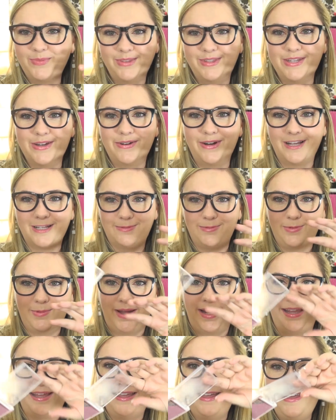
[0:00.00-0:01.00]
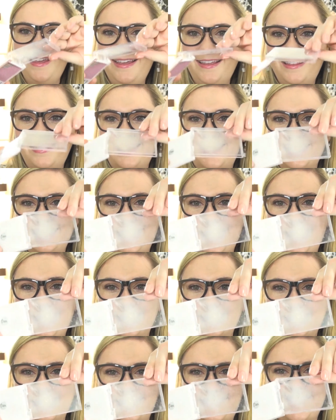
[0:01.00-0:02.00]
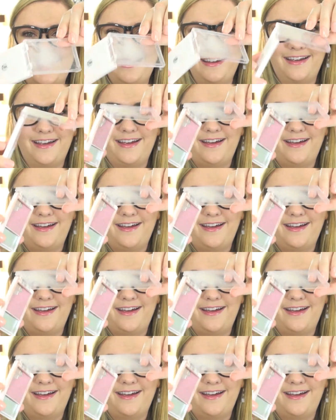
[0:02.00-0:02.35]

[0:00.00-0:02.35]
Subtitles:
Don't ask me why. The container's looking